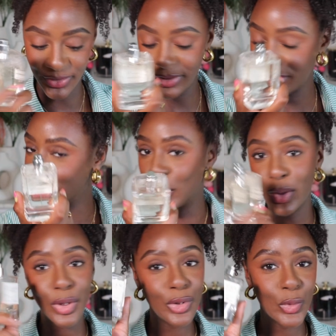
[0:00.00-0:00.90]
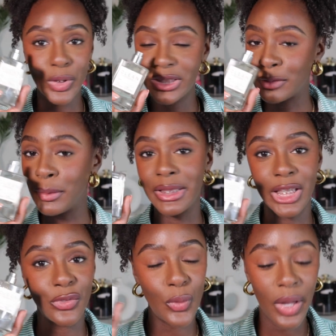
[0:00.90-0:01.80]
Just go to the store and smell it
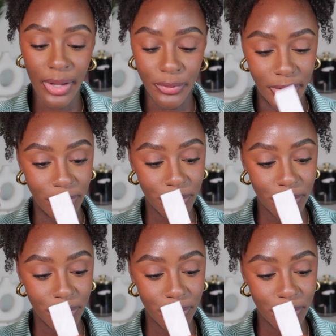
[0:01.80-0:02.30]
if you haven't.